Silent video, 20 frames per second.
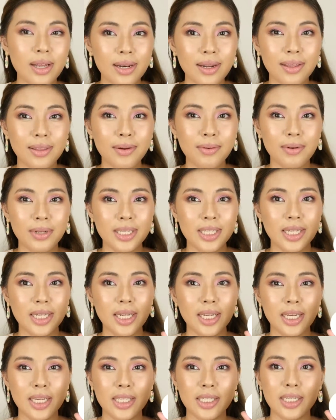Another reason
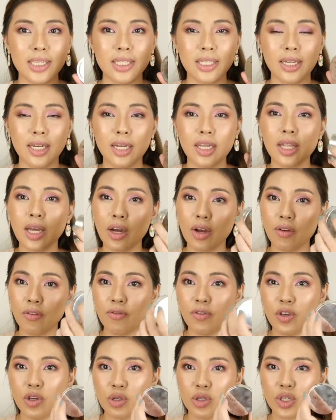is the
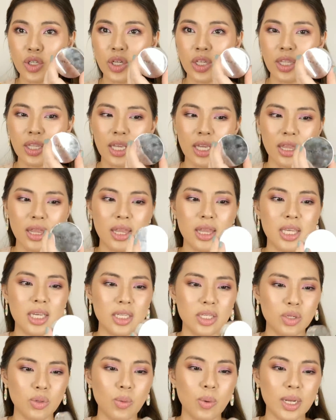confusion that
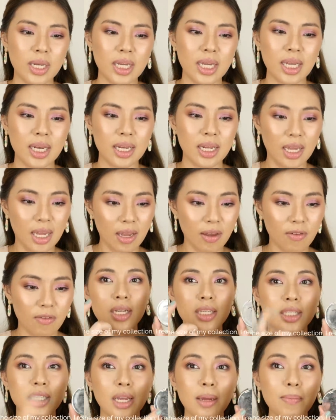this one can
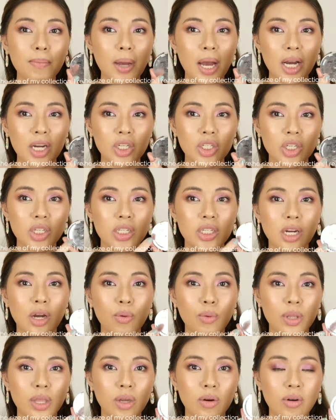give. Same packaging siya
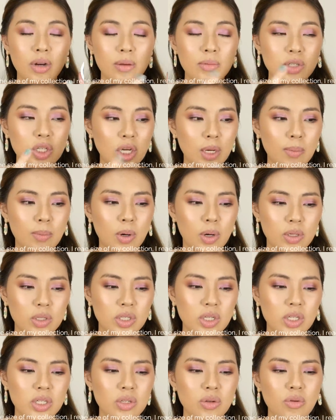with a cream cheek
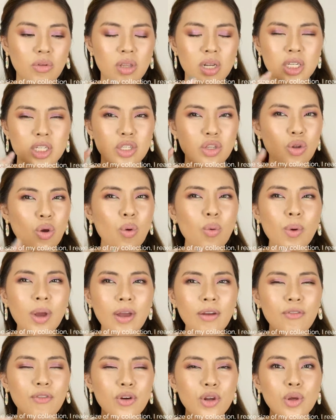bronzer. So, there's no
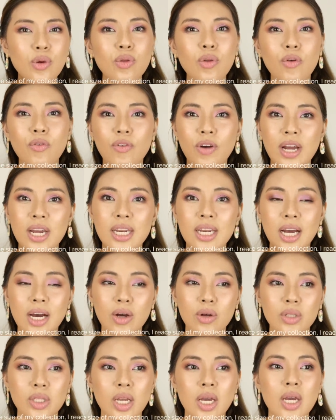way for you to find
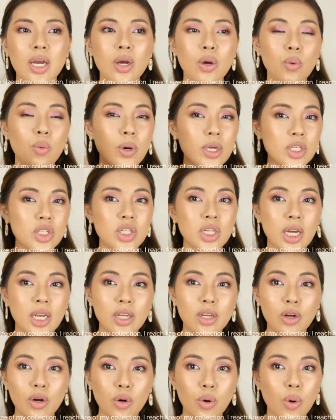out what
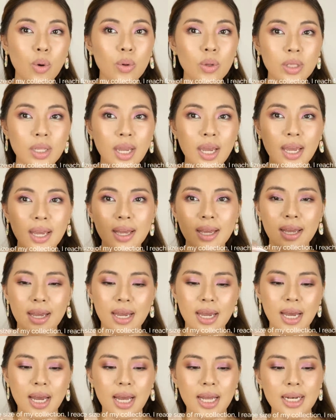shade you're holding
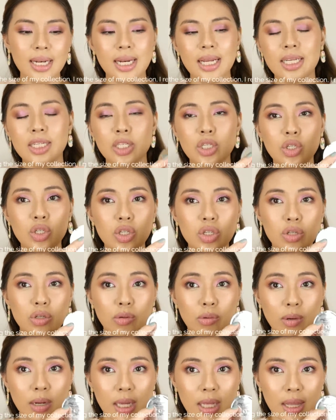unless you
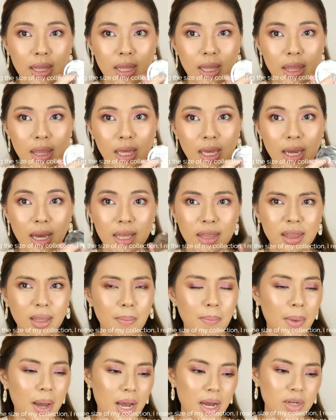just read the thing at
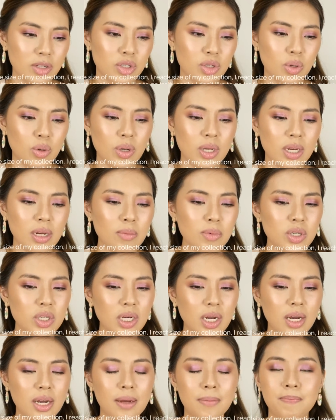the back. So, hindi mo
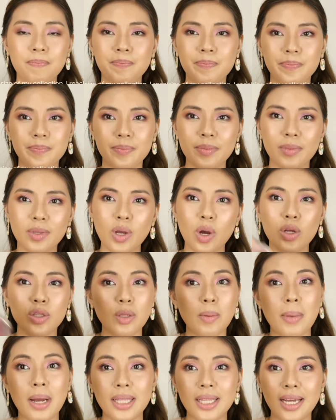siya
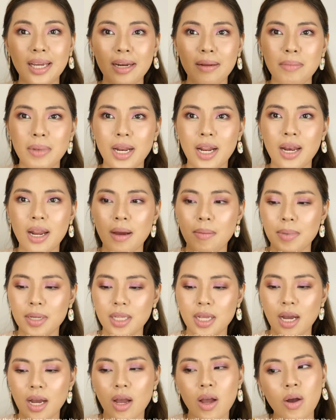automatically
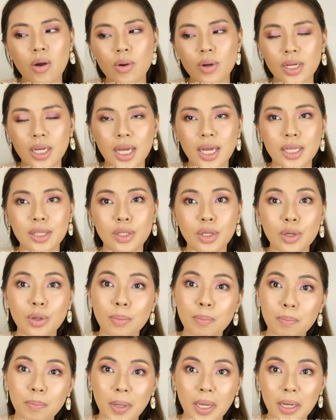malalaman na, oh, okay, ito
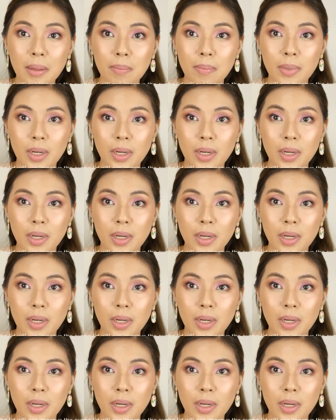yung pink